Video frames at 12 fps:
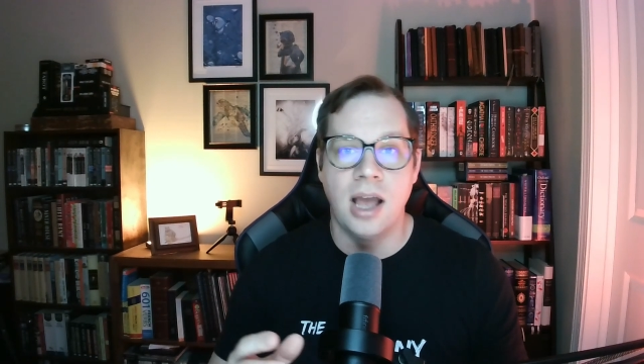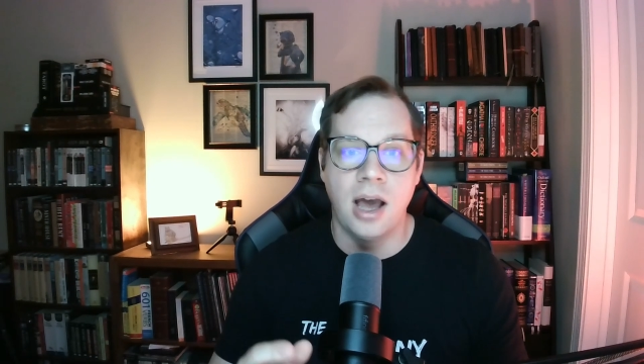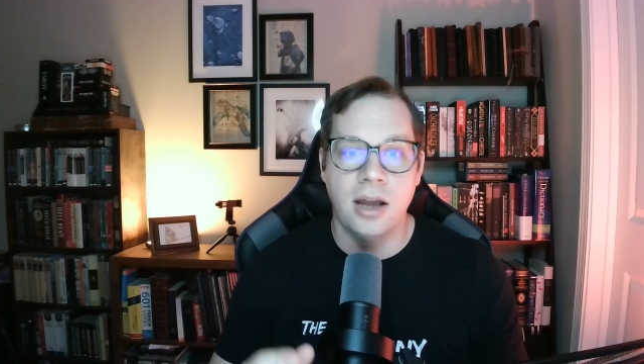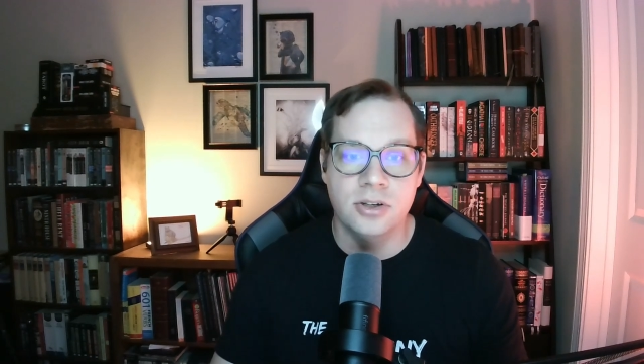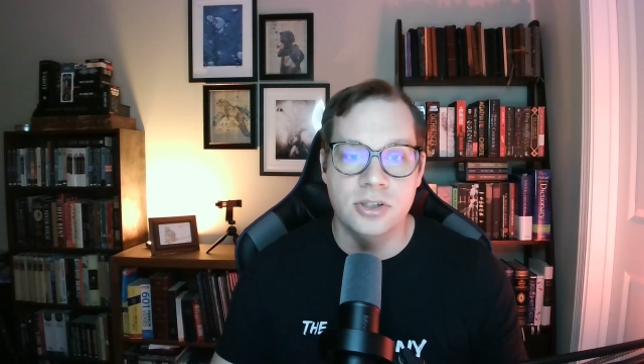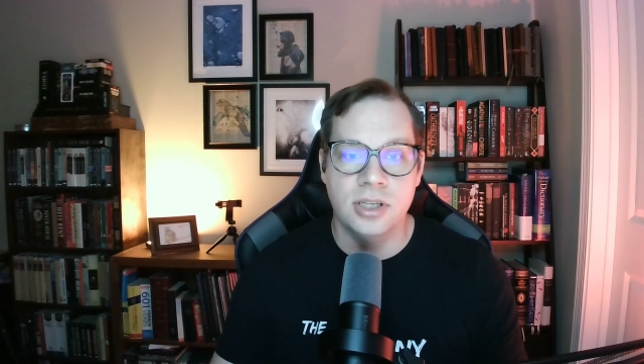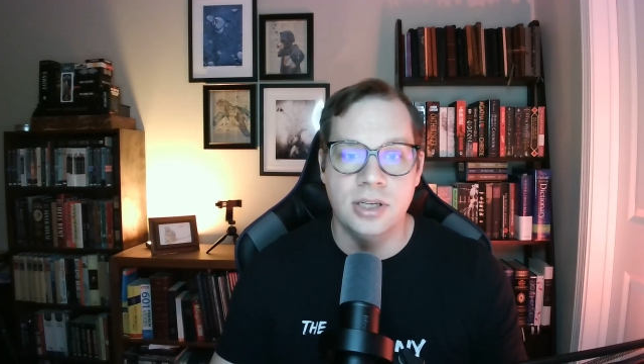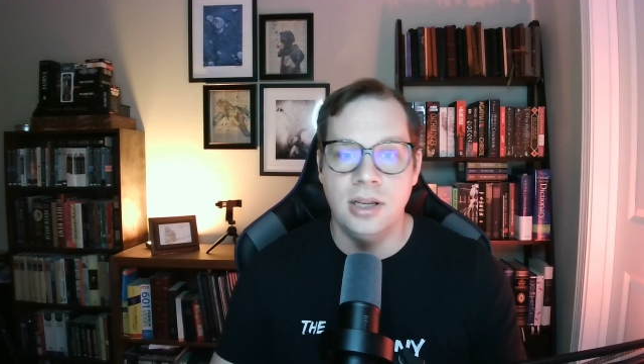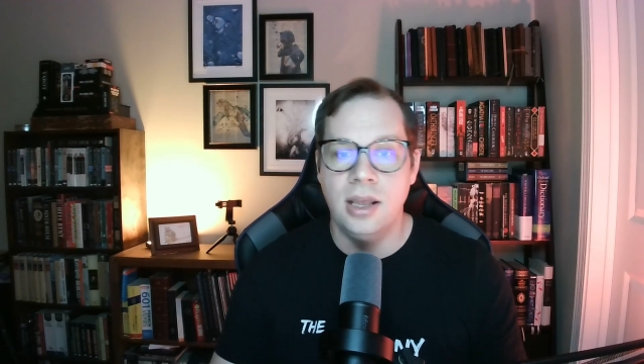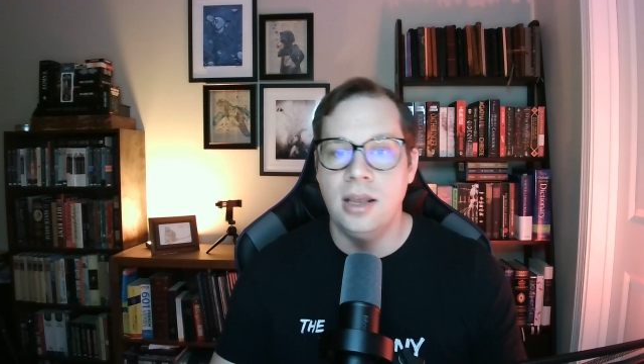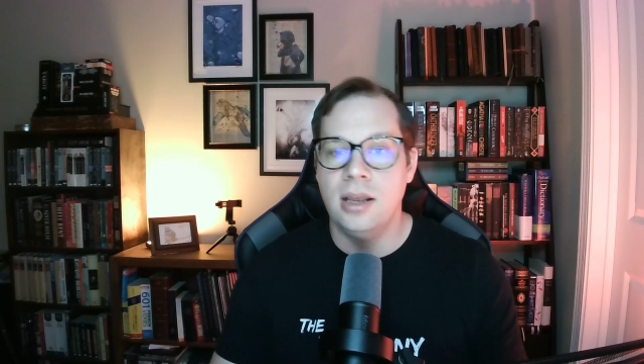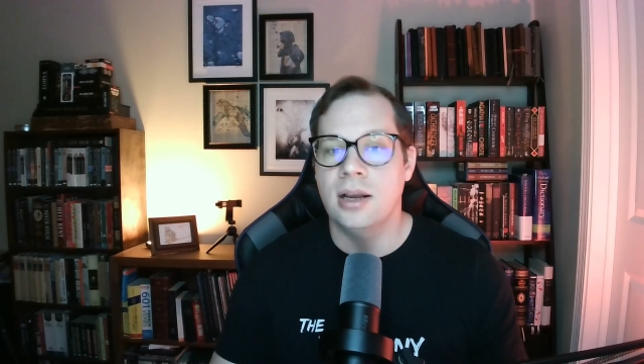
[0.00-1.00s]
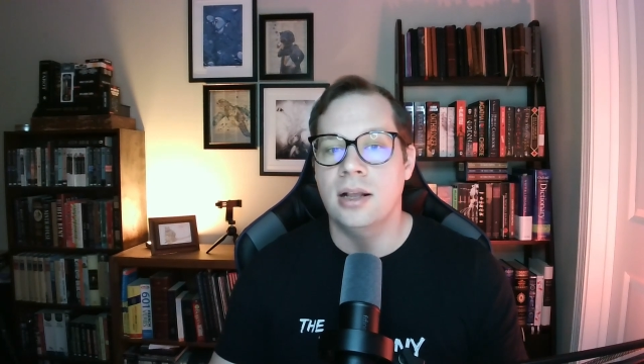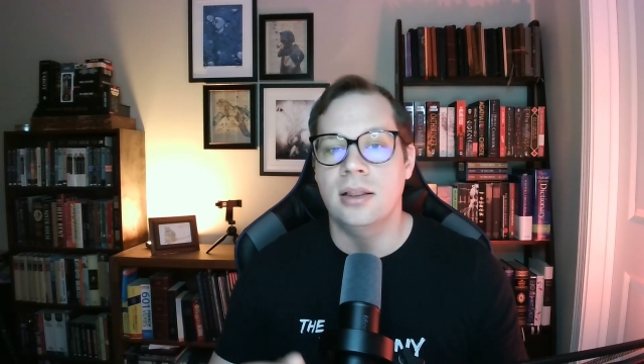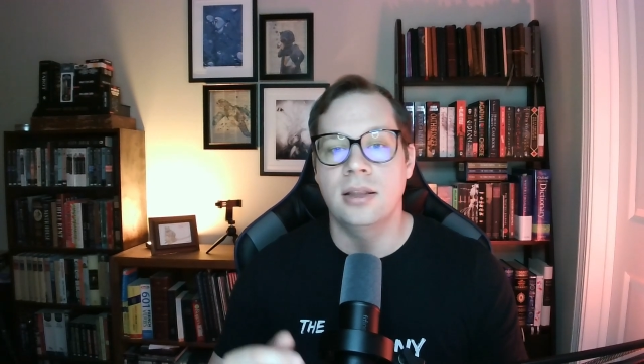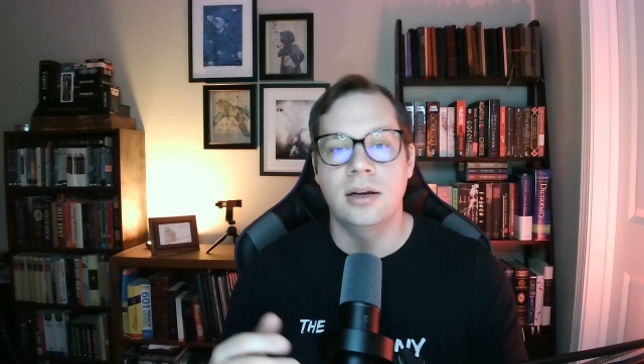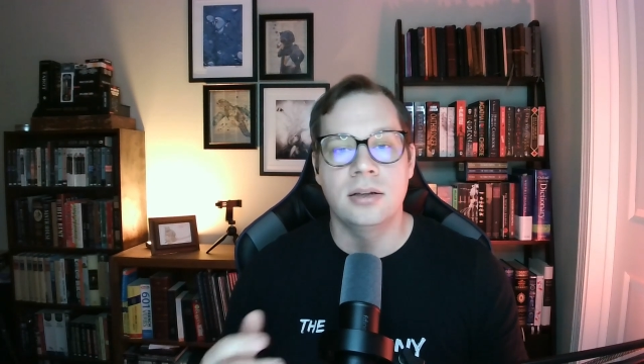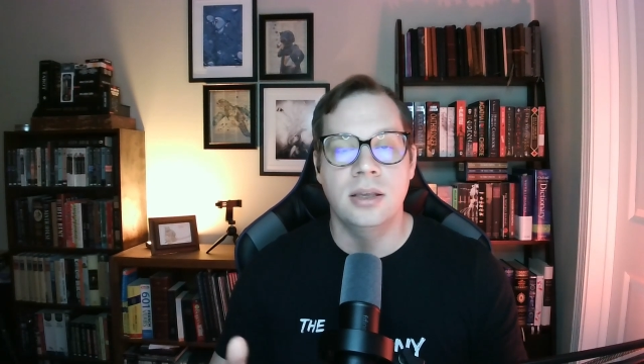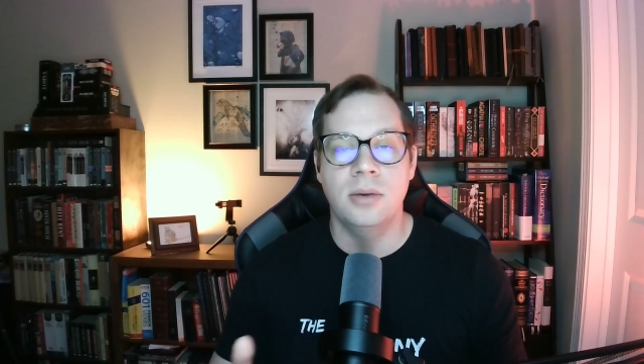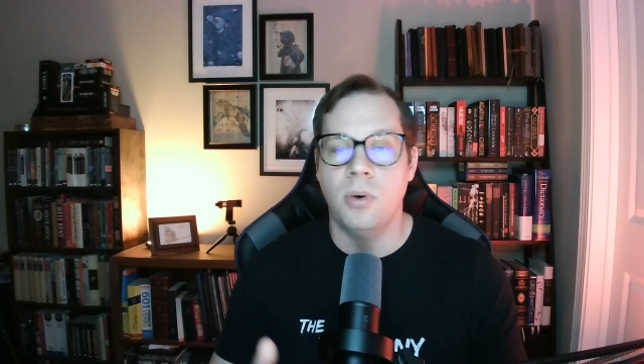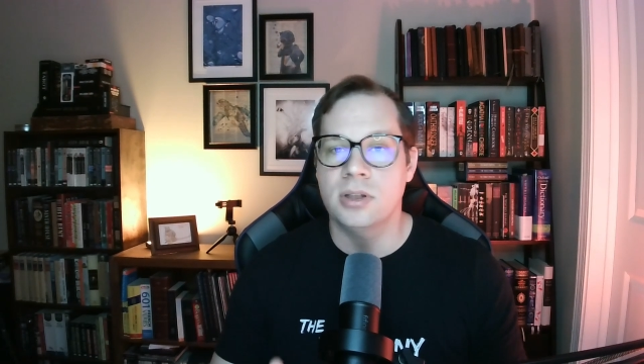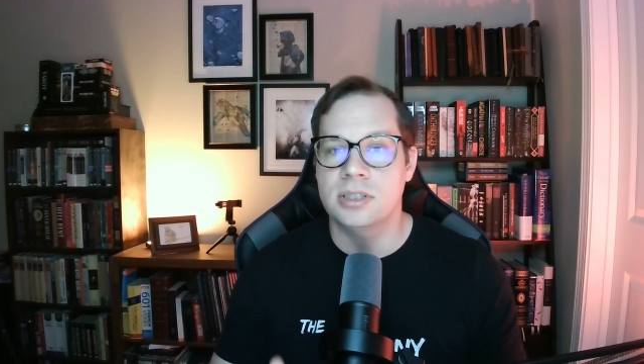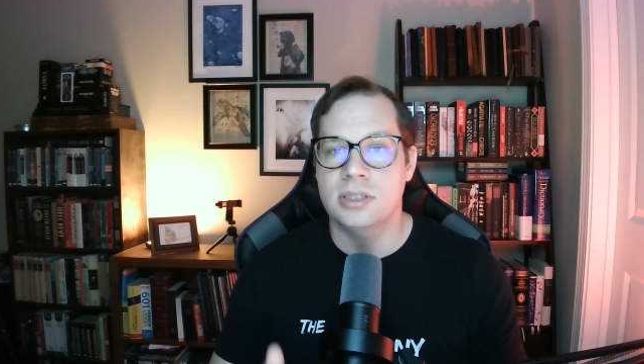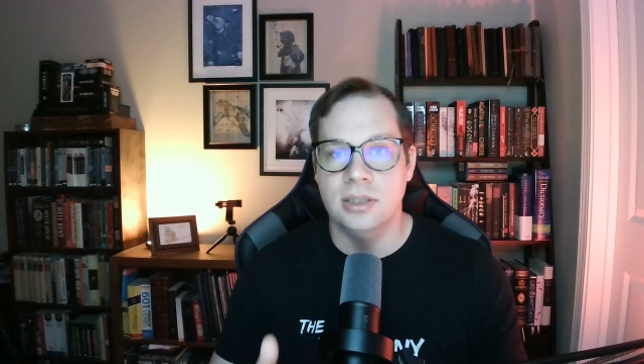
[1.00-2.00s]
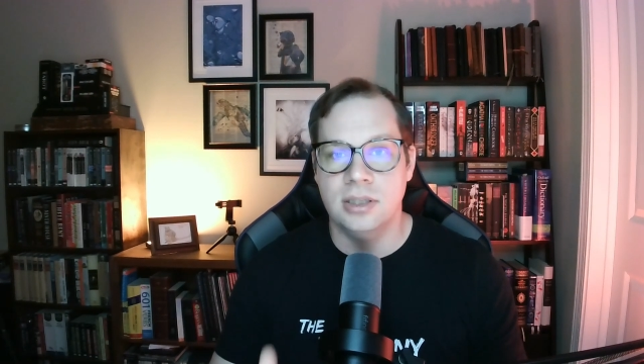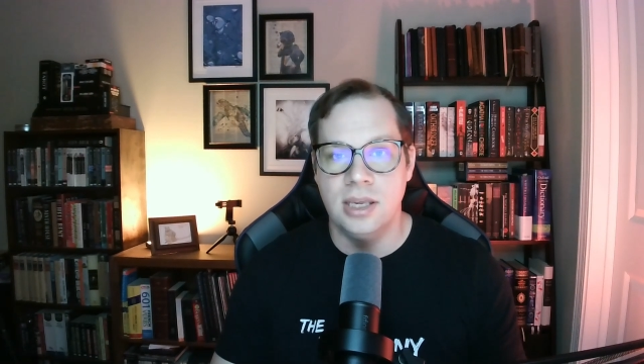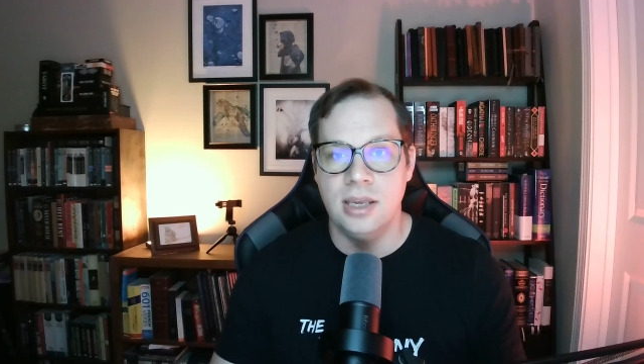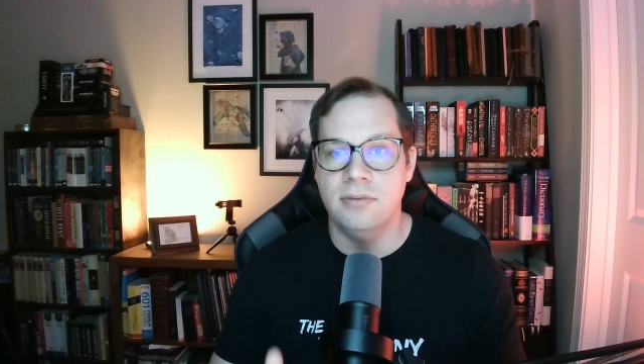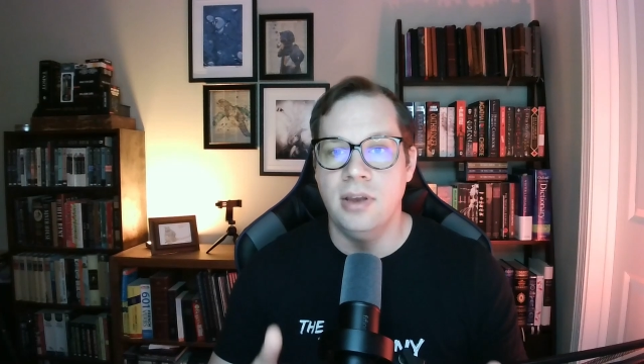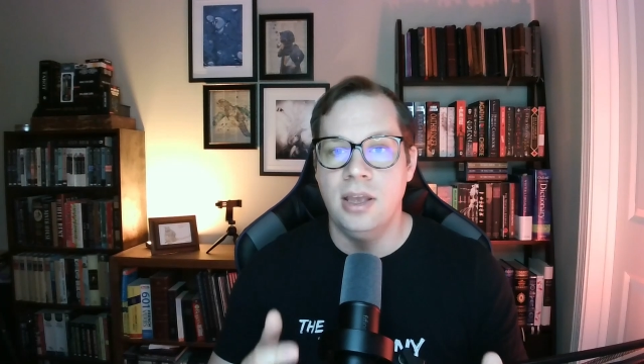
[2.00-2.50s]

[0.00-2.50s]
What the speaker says: Utterson, clearly wants to leave